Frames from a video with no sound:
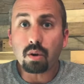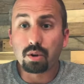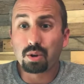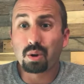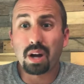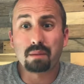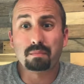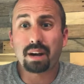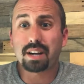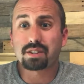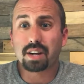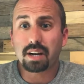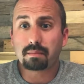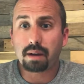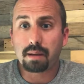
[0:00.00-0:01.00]
you go out and
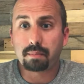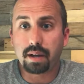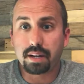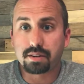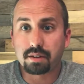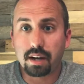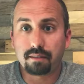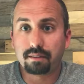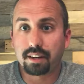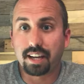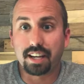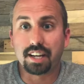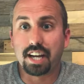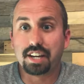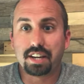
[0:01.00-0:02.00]
try to buy paid traffic
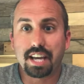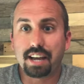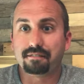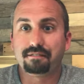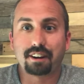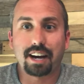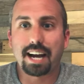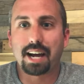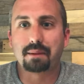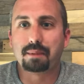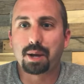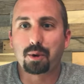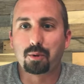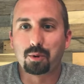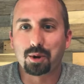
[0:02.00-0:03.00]
and you can't figure out how to
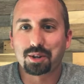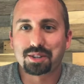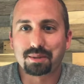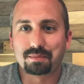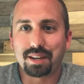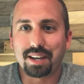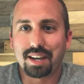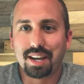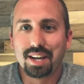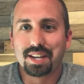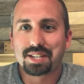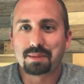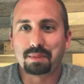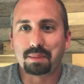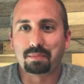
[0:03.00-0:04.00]
make it work to
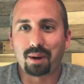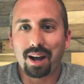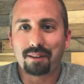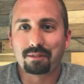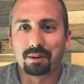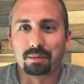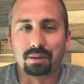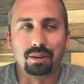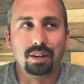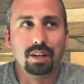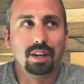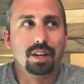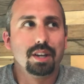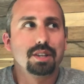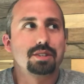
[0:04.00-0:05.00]
be profitable.
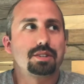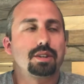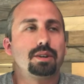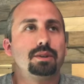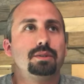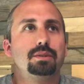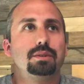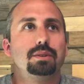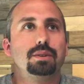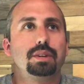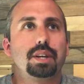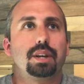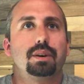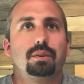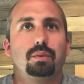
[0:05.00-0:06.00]
So,
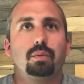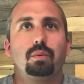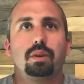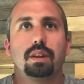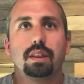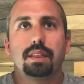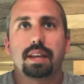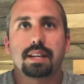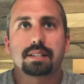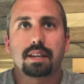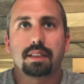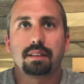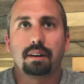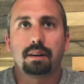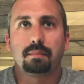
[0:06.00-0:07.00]
one of the things
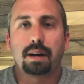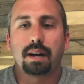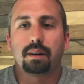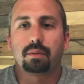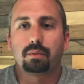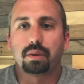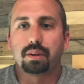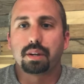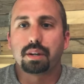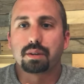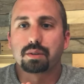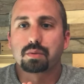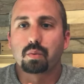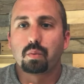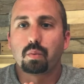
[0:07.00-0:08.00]
I thought about
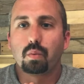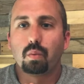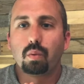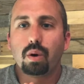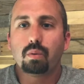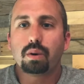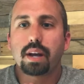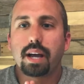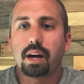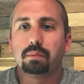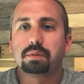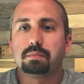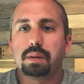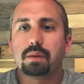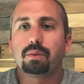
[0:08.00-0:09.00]
is what would have
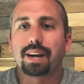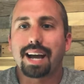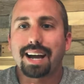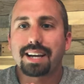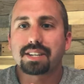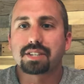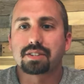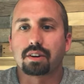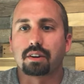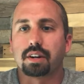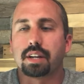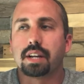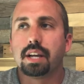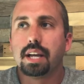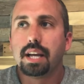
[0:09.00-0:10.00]
helped me when I
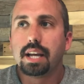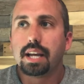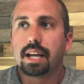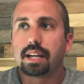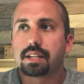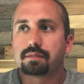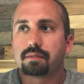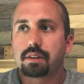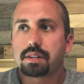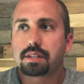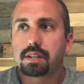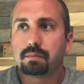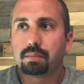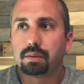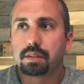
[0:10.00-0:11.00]
started? And it's very
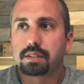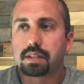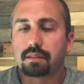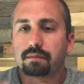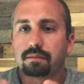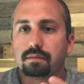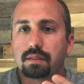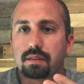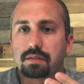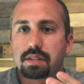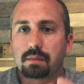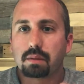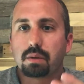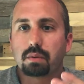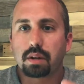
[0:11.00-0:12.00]
simple, is if
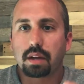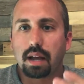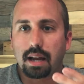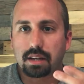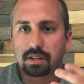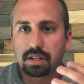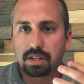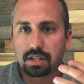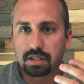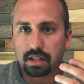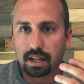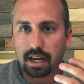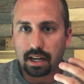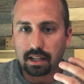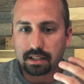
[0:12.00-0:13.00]
somebody would have actually
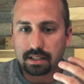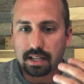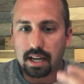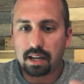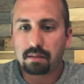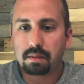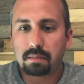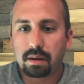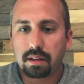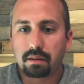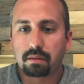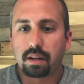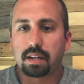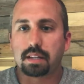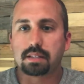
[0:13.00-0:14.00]
just kind of taken me by the
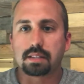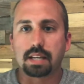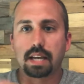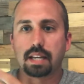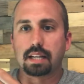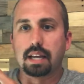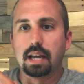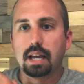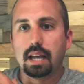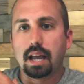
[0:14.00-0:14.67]
reins and